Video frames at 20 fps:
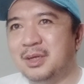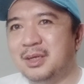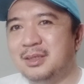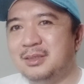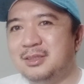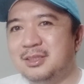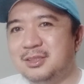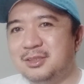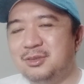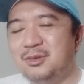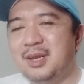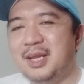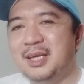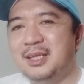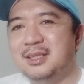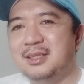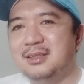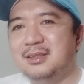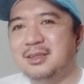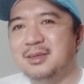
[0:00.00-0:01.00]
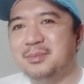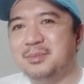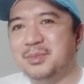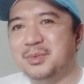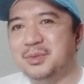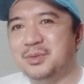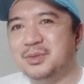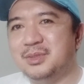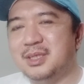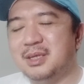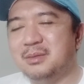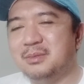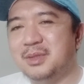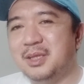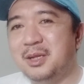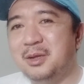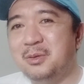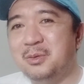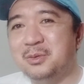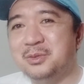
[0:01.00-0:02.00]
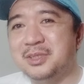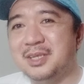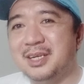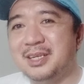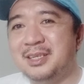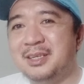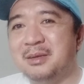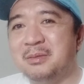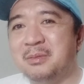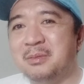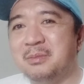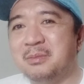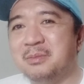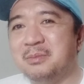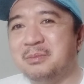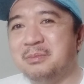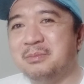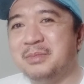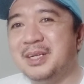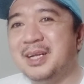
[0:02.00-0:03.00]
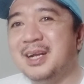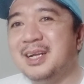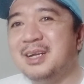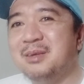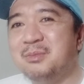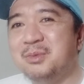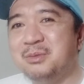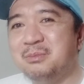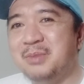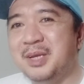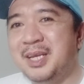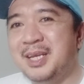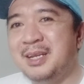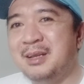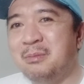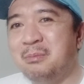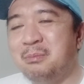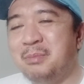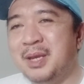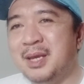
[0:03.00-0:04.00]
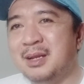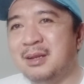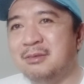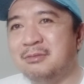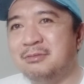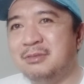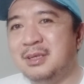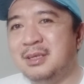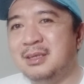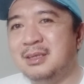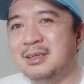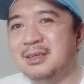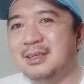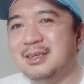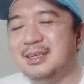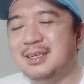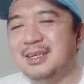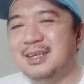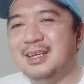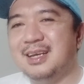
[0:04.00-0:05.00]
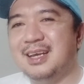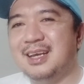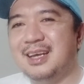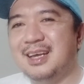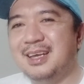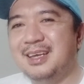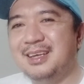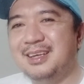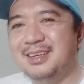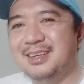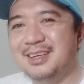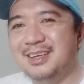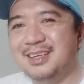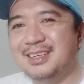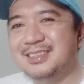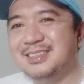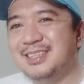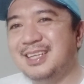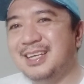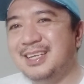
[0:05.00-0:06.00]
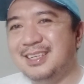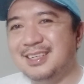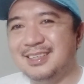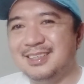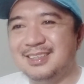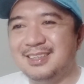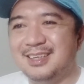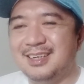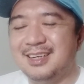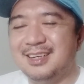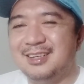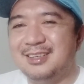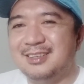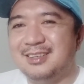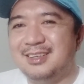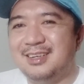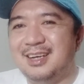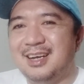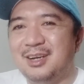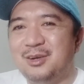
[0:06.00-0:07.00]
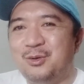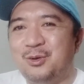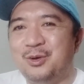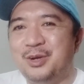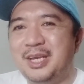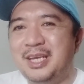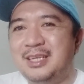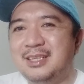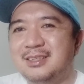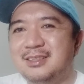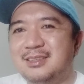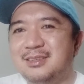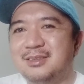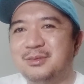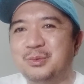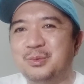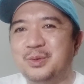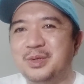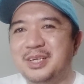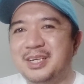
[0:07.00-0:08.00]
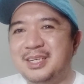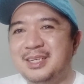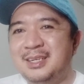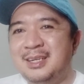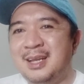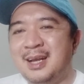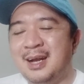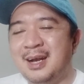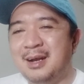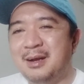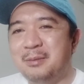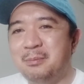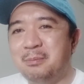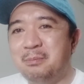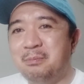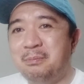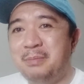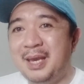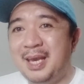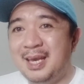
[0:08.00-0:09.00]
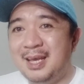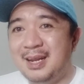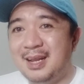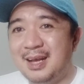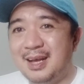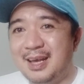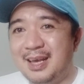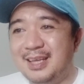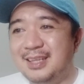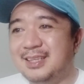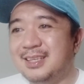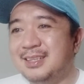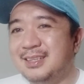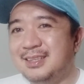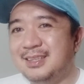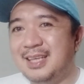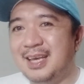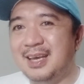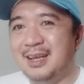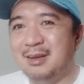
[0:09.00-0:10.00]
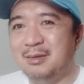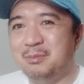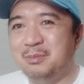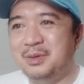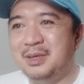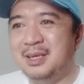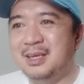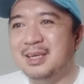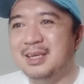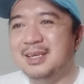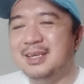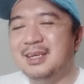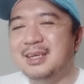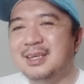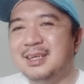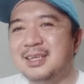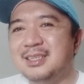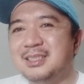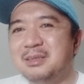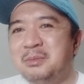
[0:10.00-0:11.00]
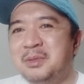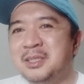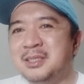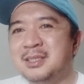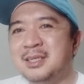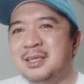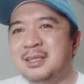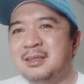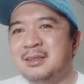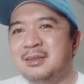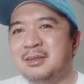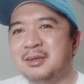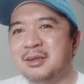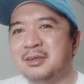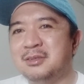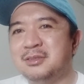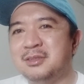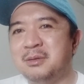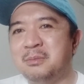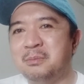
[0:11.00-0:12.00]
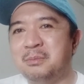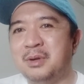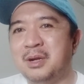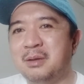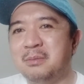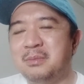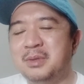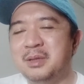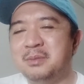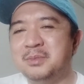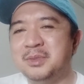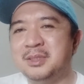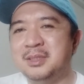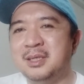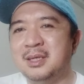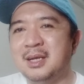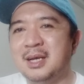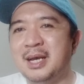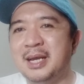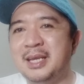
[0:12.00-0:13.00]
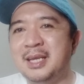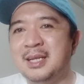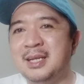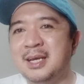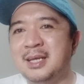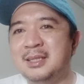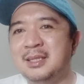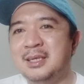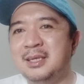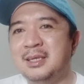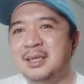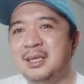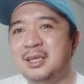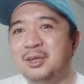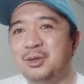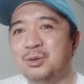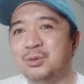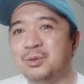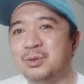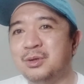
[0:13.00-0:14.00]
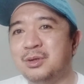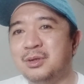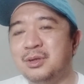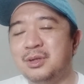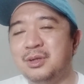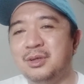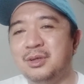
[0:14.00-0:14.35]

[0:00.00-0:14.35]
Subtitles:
just to lighten the mood, tinanong ko sa kanya, magagamot ba yan ng pera fee? It's like a coined word ng pera and then therapy. Kasi minsan there are some problems na kaya nating cure